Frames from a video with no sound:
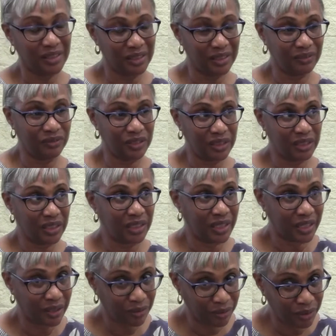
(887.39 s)
Lived in the
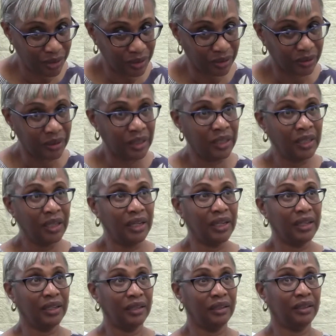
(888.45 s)
area,
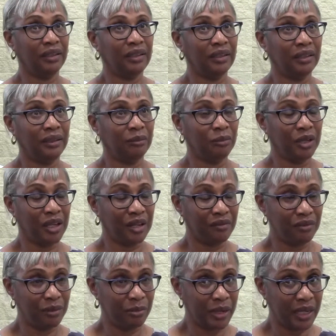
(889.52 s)
and
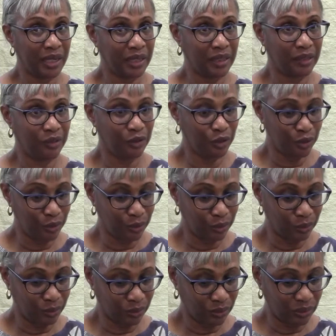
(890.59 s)
everybody
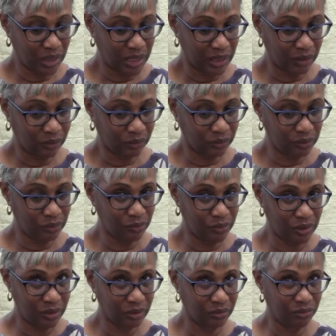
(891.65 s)
knew. Now,
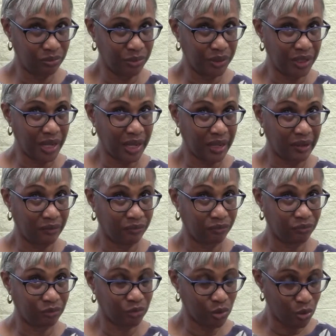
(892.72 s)
we
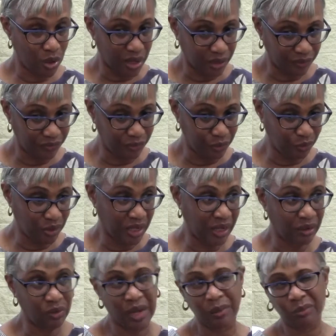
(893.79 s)
have quite a few
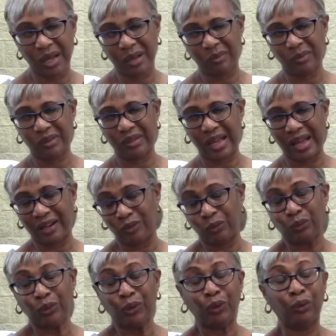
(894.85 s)
now. I
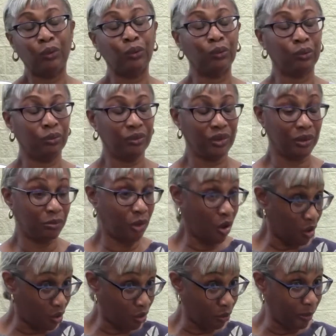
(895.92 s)
don't know them
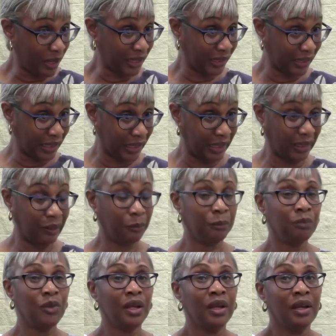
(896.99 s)
all by name,
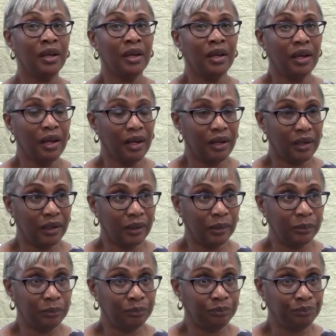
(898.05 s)

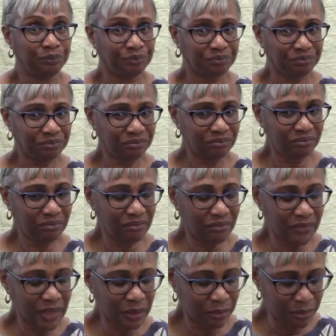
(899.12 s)

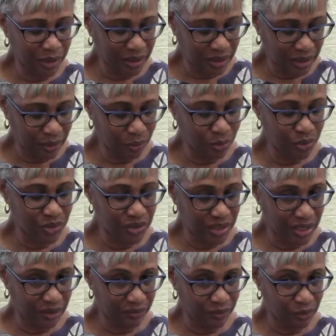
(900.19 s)
but there were
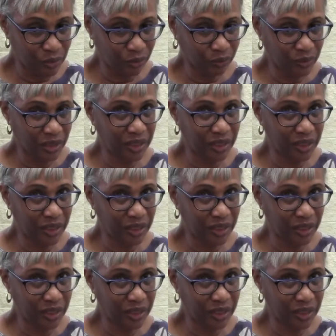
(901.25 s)
several.